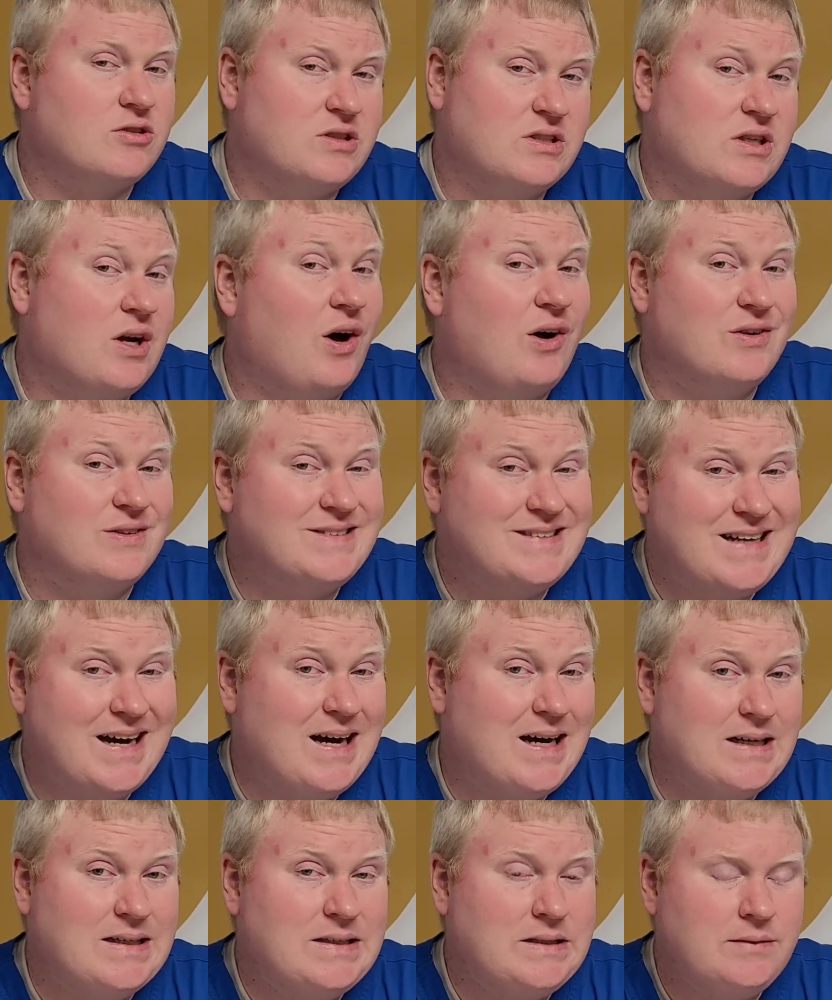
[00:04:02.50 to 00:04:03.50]
is all
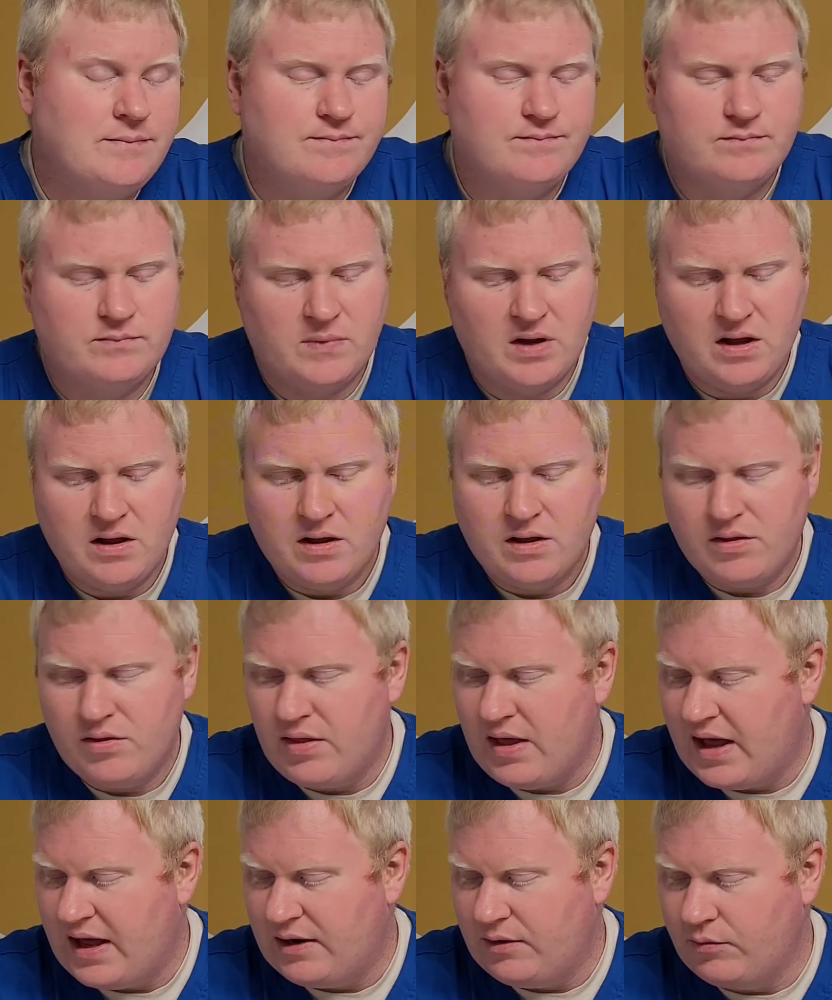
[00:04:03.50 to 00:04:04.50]
done,
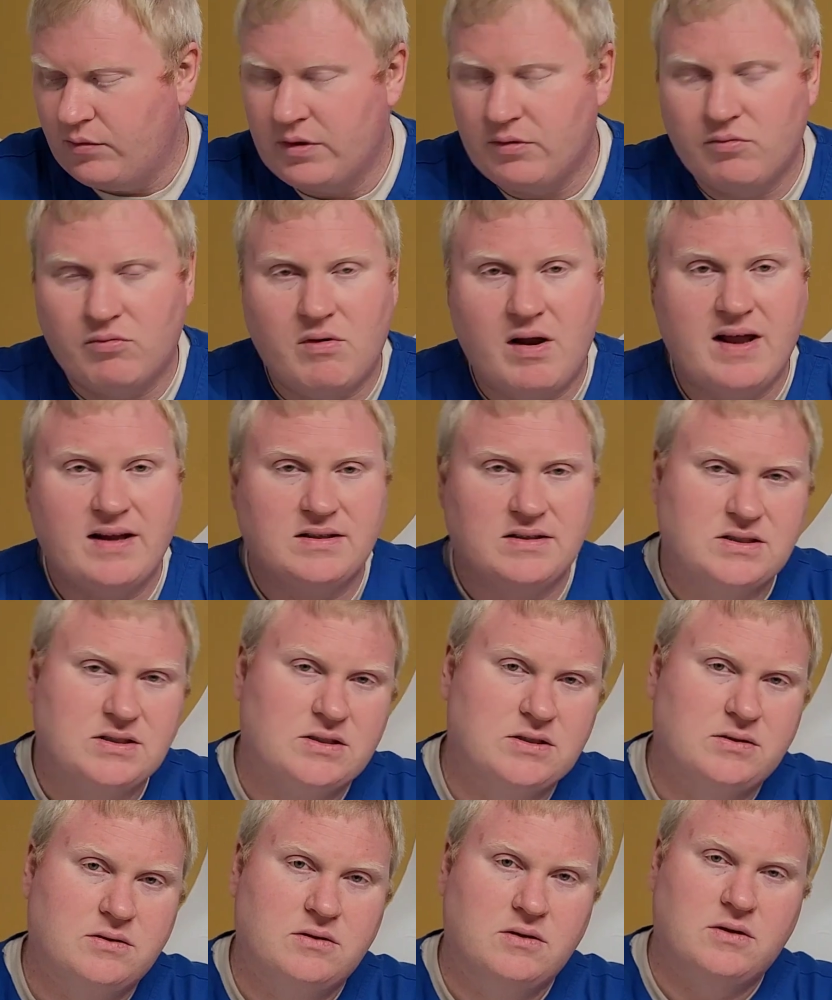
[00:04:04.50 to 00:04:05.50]
then we
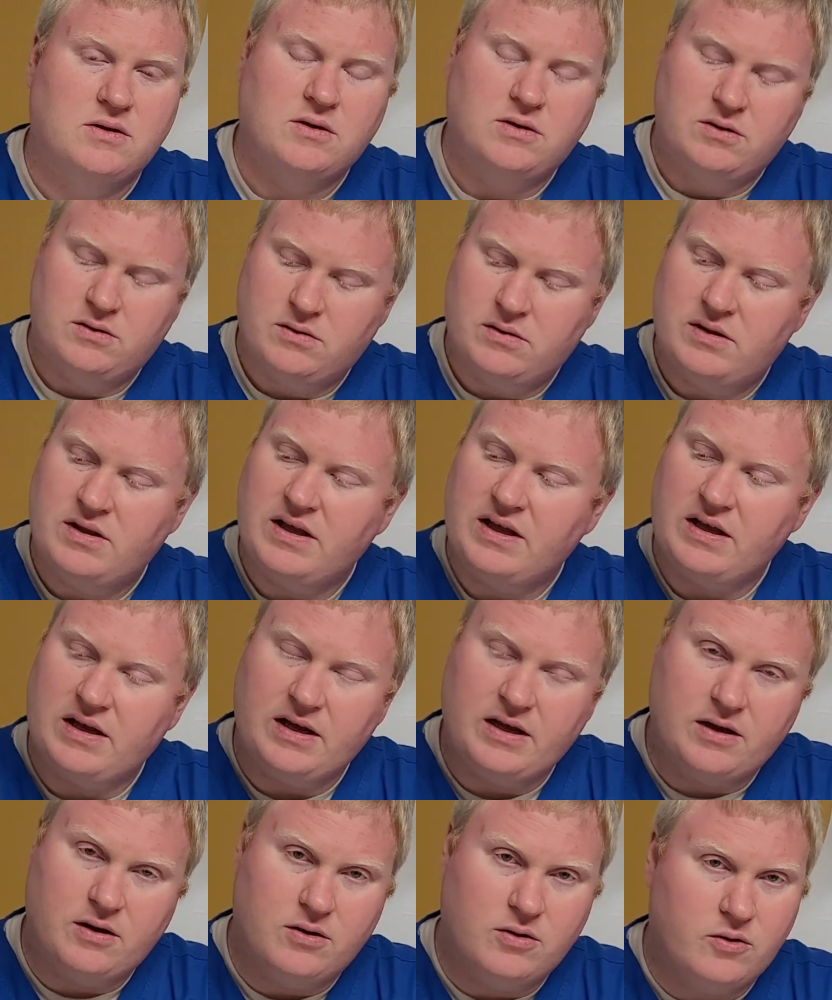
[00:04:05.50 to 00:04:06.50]
rinse
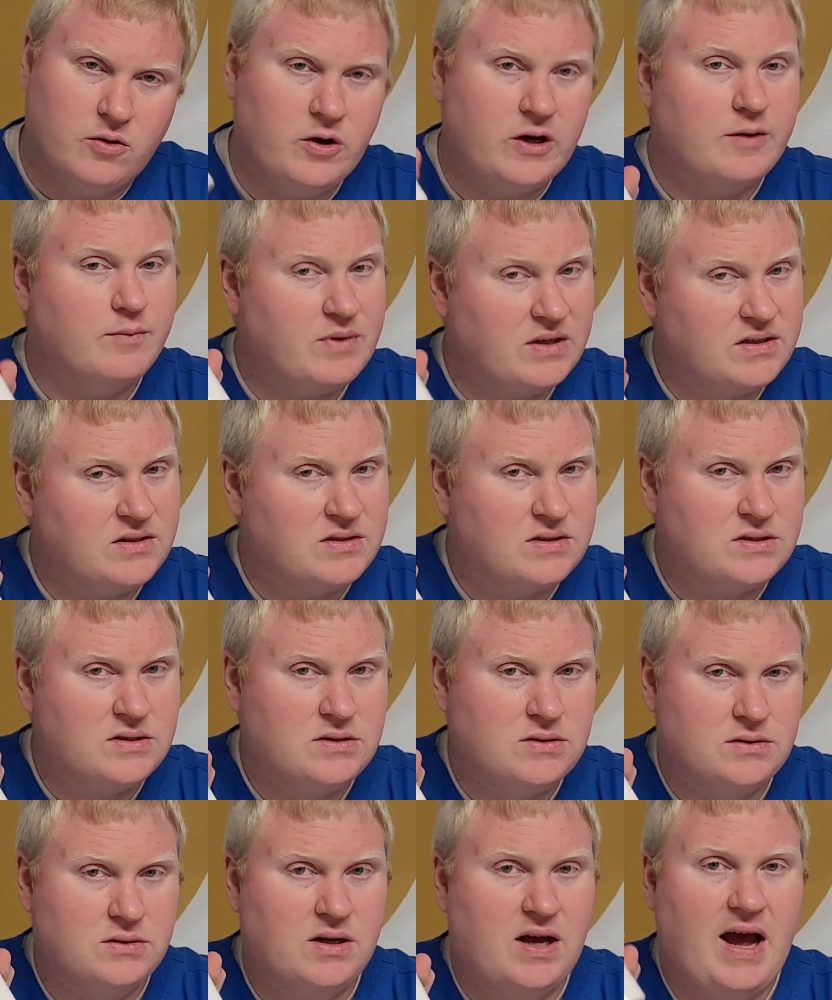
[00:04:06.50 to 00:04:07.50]
the ointment
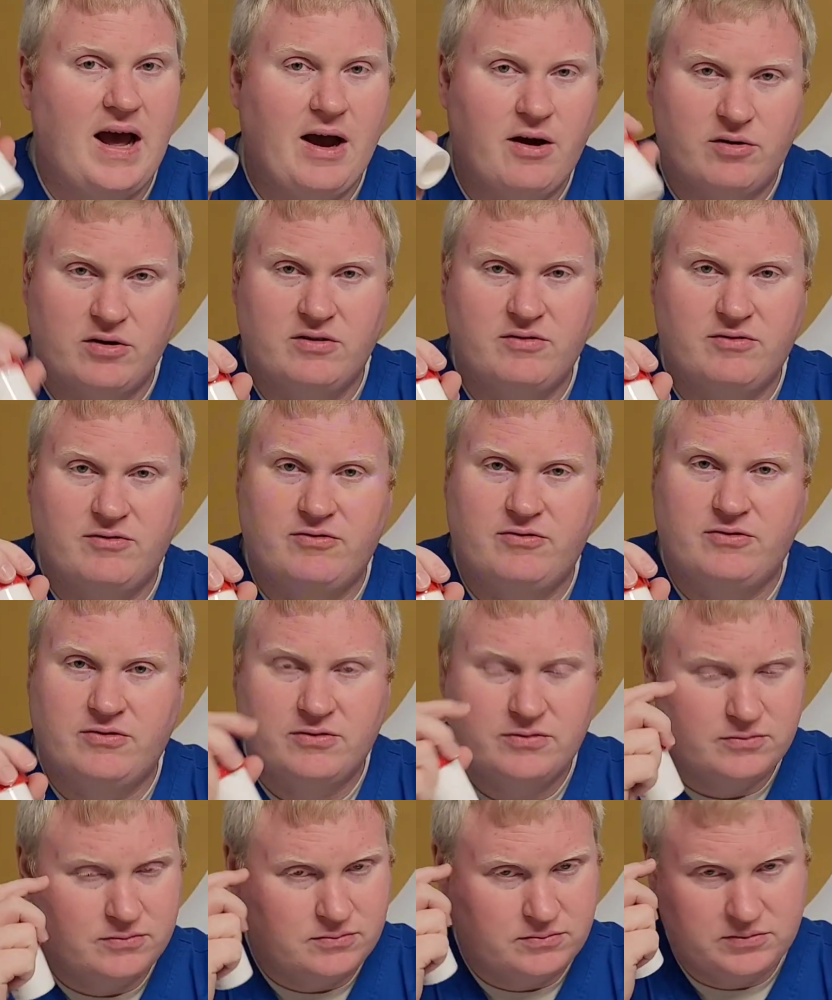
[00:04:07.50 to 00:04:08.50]
out of
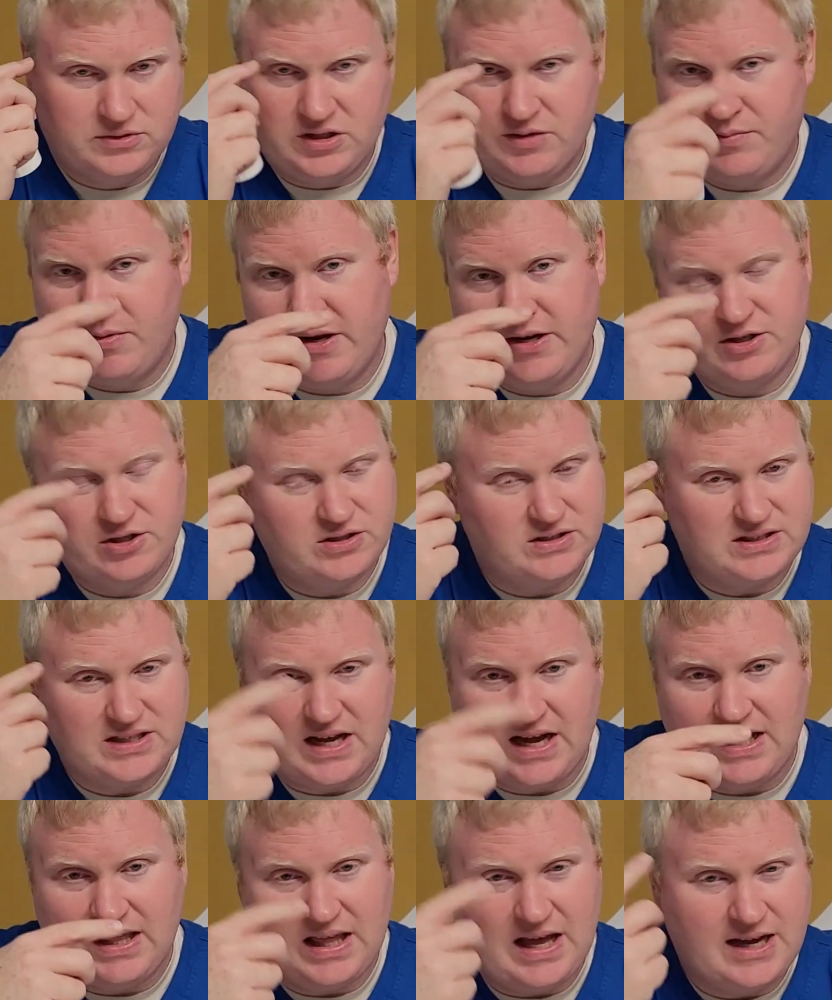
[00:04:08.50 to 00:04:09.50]
the patient's
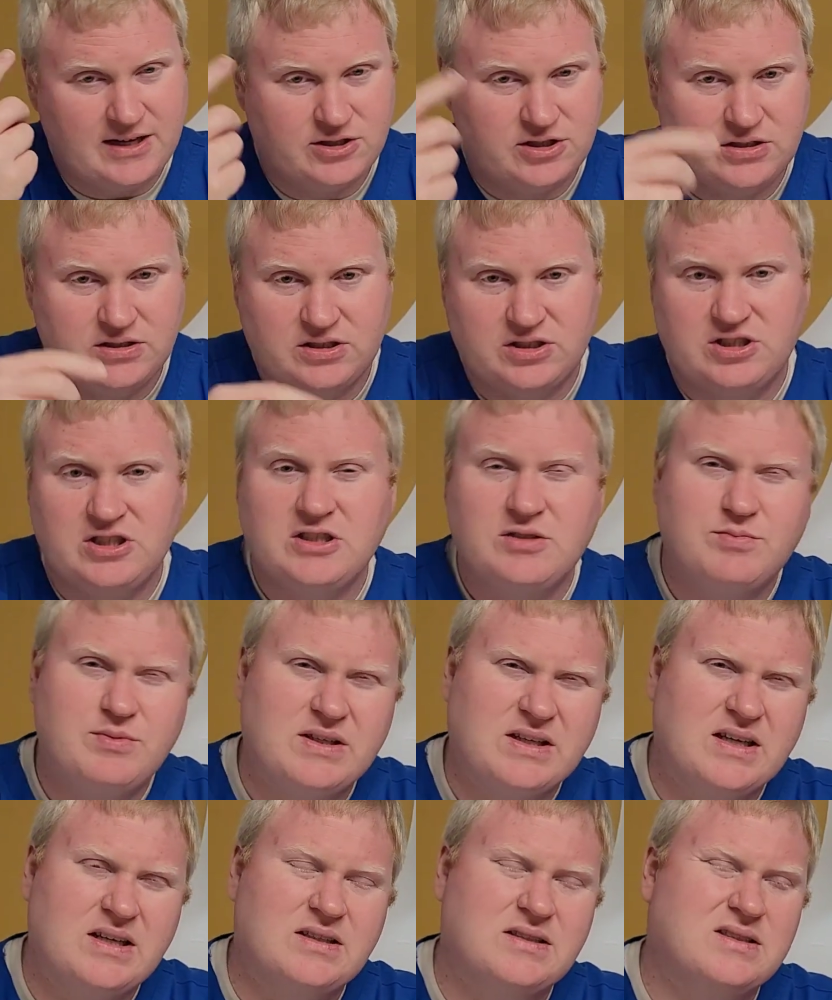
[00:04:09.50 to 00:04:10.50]
eyelashes, just
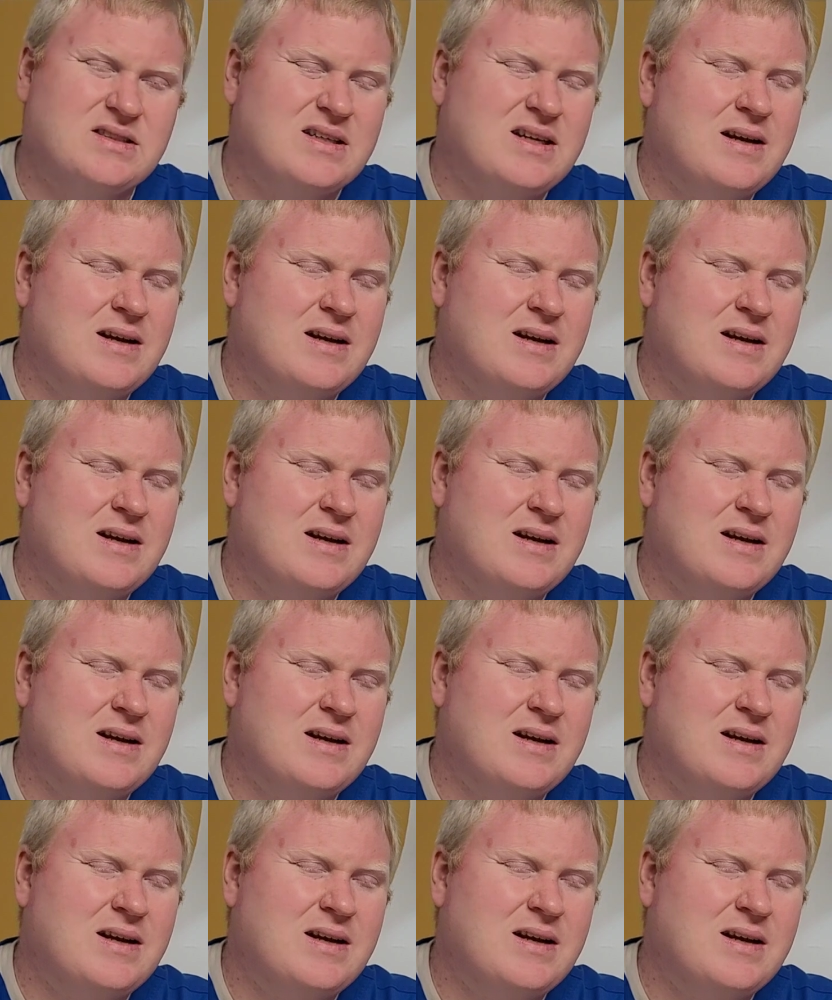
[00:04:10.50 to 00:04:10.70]
because